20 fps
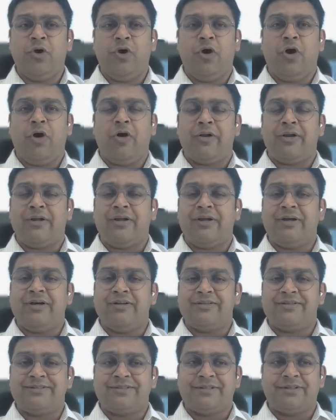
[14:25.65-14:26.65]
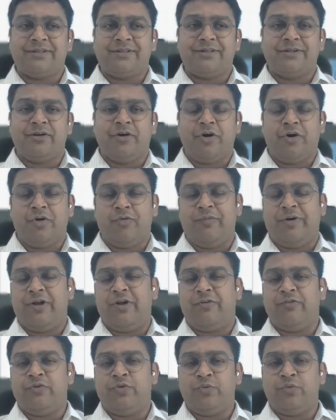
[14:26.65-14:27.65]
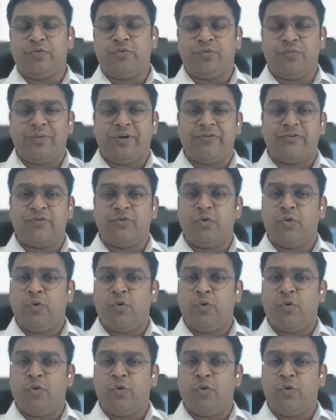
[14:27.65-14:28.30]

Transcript: or Cursor or one of those ones,